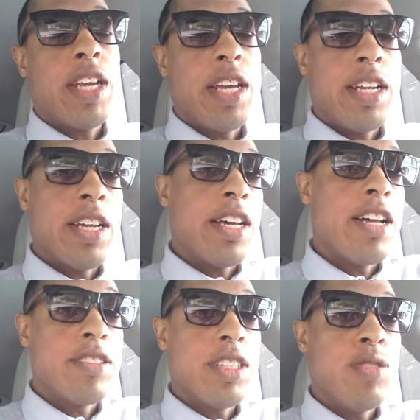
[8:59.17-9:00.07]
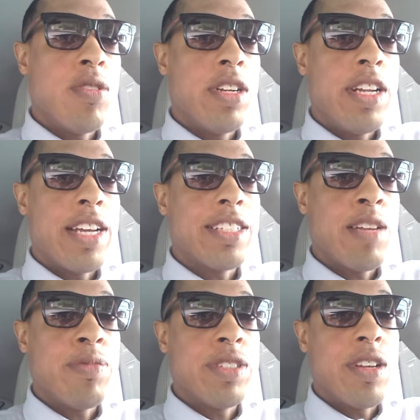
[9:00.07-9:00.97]
And uh, I'll see you on the next
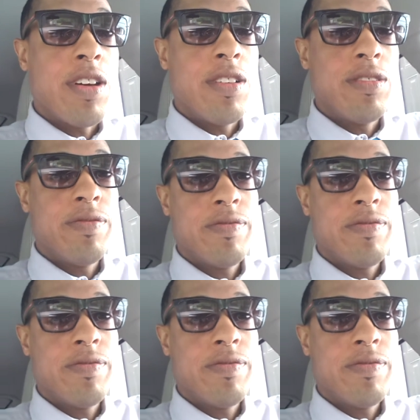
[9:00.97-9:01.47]
episode.